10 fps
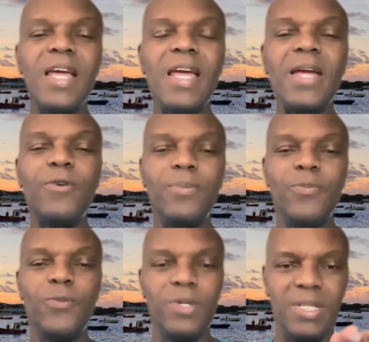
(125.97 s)
A
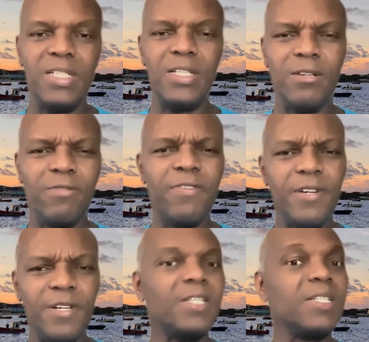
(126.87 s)
would need to go
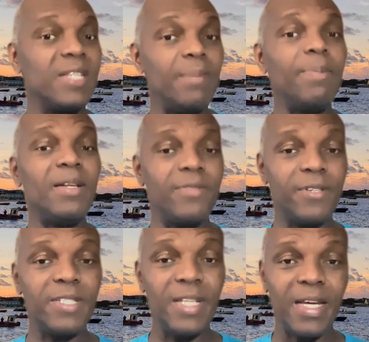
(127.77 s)
first because they paid
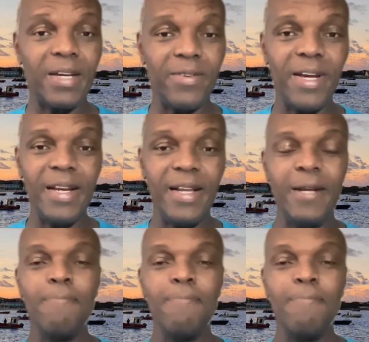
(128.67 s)
for a ticket, right?